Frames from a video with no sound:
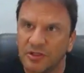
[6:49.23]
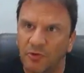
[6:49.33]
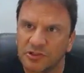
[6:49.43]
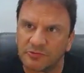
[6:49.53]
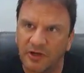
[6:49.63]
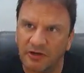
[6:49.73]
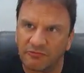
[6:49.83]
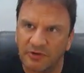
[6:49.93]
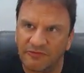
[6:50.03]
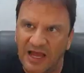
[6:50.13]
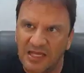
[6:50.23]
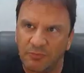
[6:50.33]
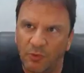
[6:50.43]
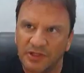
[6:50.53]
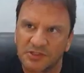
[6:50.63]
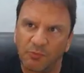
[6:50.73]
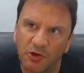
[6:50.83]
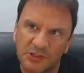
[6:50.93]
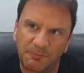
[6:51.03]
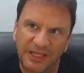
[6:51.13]
are the most valuable ones.
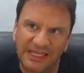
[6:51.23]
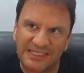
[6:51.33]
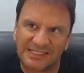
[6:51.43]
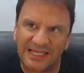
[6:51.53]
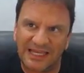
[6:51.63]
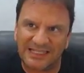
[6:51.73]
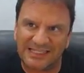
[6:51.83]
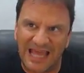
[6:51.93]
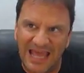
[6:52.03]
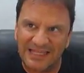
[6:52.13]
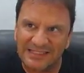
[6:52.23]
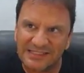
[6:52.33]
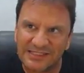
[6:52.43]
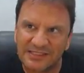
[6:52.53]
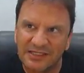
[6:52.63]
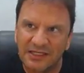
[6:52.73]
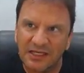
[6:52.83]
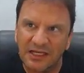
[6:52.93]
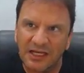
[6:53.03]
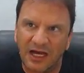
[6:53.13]
Most PSA 10s,
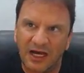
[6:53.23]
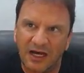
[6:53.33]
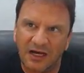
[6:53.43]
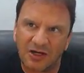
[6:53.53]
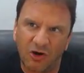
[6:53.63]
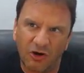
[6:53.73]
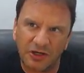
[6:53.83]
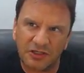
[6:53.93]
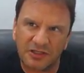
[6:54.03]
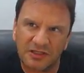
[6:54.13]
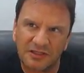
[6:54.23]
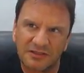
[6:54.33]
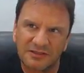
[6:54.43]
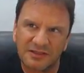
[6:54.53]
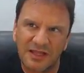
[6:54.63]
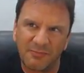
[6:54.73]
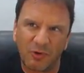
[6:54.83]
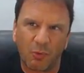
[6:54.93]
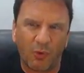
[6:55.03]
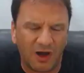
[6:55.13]
card
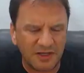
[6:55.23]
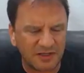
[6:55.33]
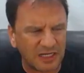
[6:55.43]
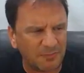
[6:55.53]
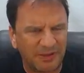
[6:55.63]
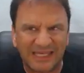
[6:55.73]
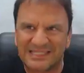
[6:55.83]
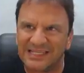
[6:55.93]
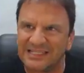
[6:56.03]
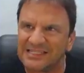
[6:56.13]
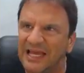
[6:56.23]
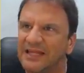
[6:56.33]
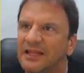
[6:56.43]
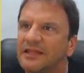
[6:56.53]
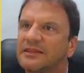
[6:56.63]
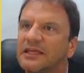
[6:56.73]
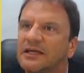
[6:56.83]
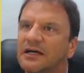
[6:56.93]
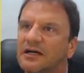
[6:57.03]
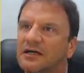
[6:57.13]
number 1 and the PSA 10, I think,
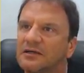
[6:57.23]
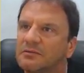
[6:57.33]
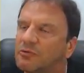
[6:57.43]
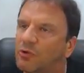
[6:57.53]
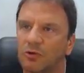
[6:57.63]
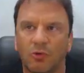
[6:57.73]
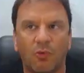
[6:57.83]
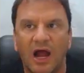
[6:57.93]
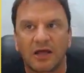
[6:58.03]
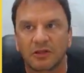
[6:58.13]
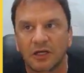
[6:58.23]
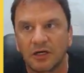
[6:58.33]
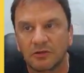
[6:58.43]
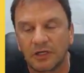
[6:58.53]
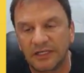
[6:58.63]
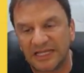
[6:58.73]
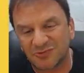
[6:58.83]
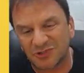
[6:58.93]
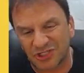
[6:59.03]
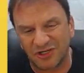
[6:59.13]
well, a while ago, and that's
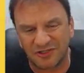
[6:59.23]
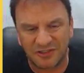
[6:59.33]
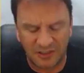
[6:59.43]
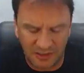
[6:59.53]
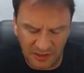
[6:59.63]
what's good